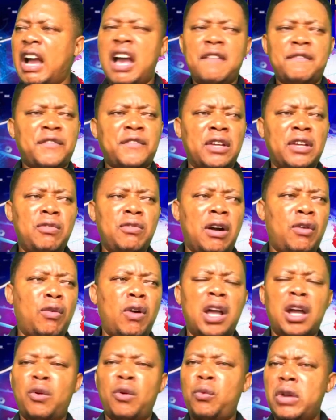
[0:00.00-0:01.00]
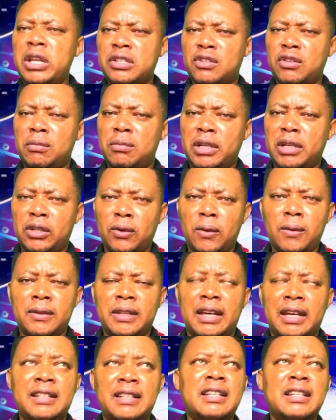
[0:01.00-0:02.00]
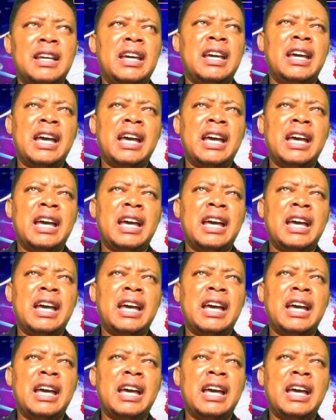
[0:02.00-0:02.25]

After you acquire wisdom and all that,